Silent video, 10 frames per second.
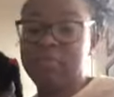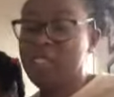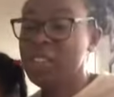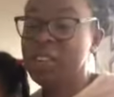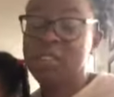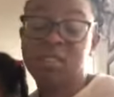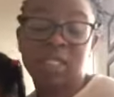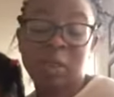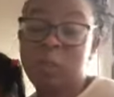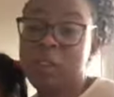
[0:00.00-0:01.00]
we
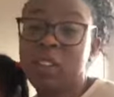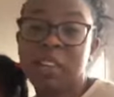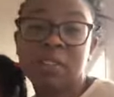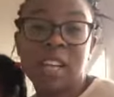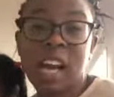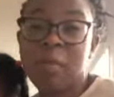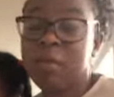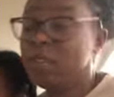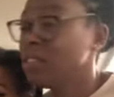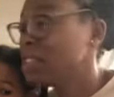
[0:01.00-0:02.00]
don't have time, we
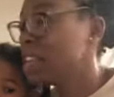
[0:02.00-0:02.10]
don't want to